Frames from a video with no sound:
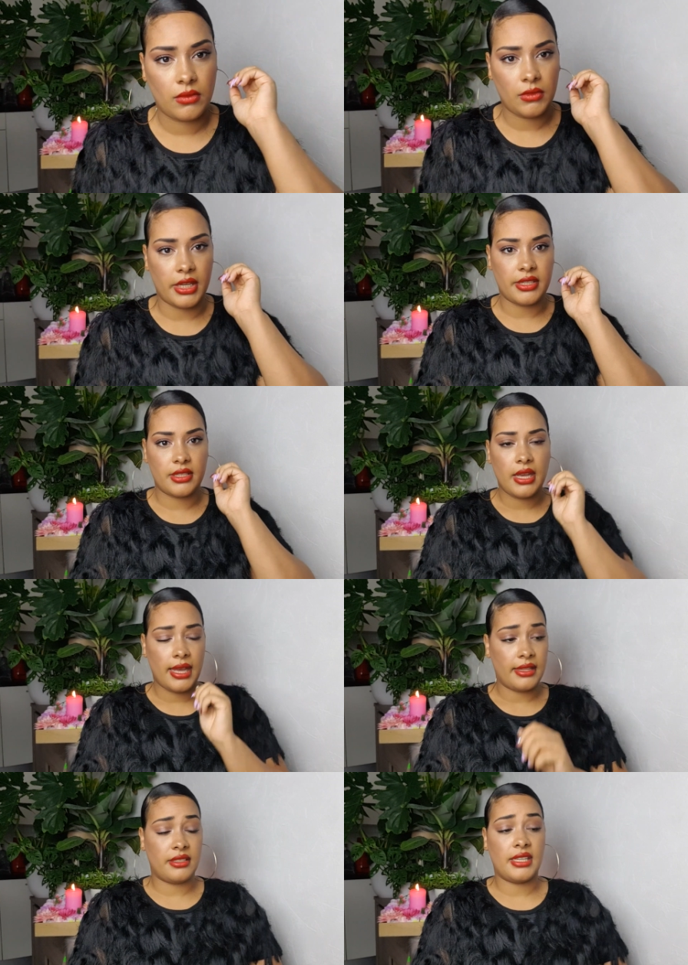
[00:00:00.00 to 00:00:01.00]
yes,
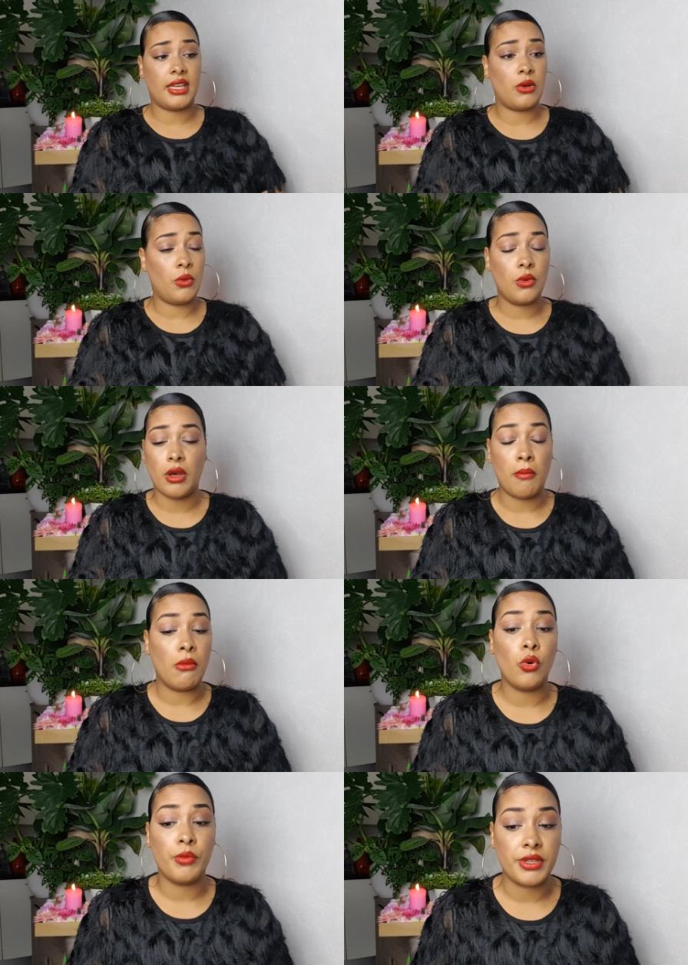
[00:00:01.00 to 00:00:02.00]
had to take a, a
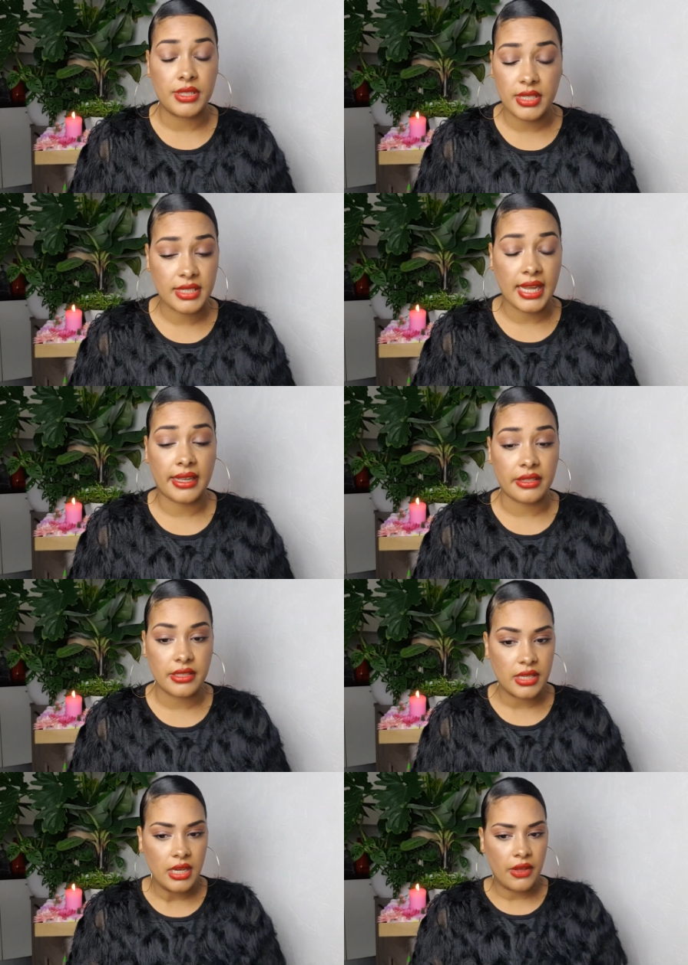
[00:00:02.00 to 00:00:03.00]
moment, a
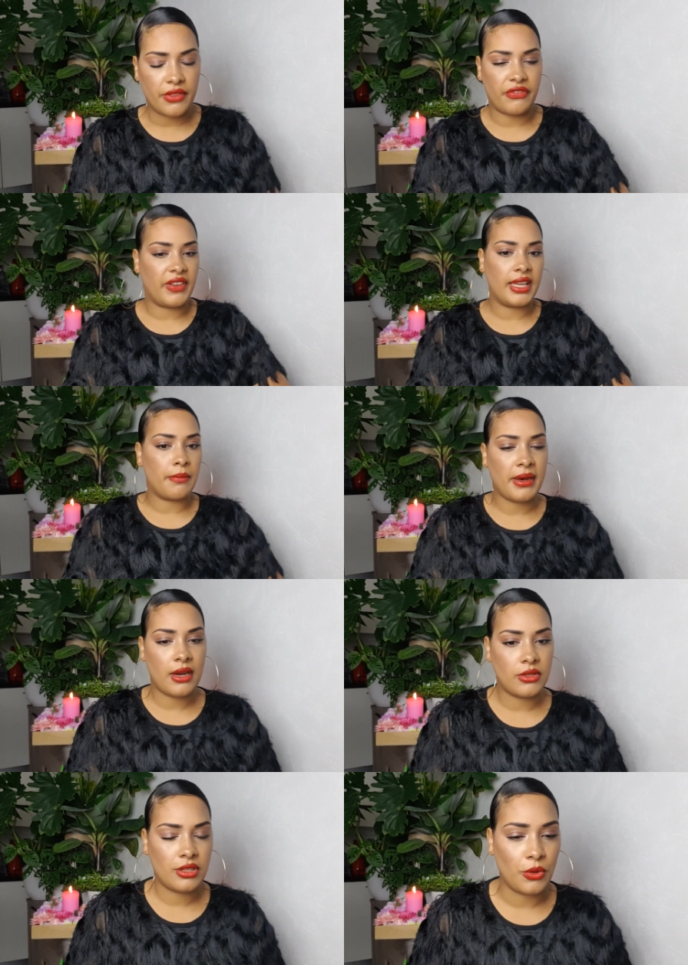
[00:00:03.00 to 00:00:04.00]
second, to think
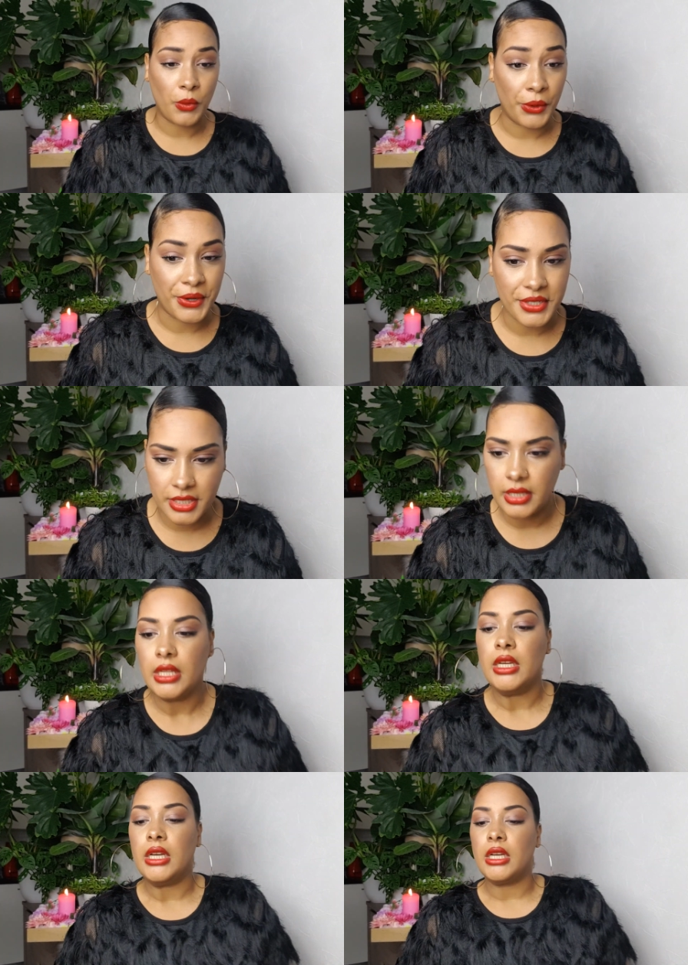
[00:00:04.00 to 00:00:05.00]
about the word.
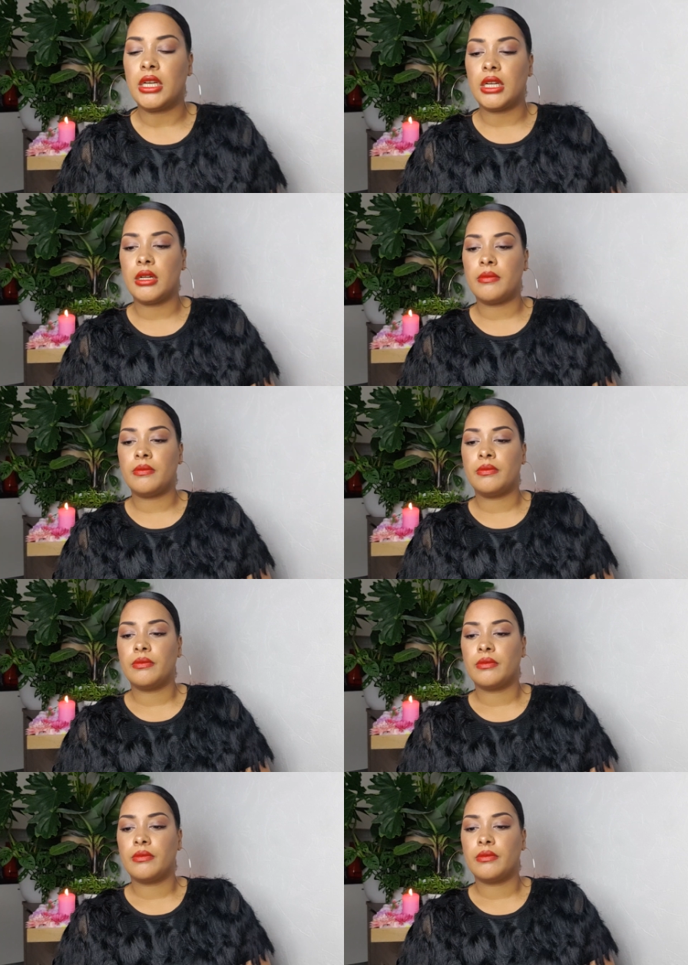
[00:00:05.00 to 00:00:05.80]
Um,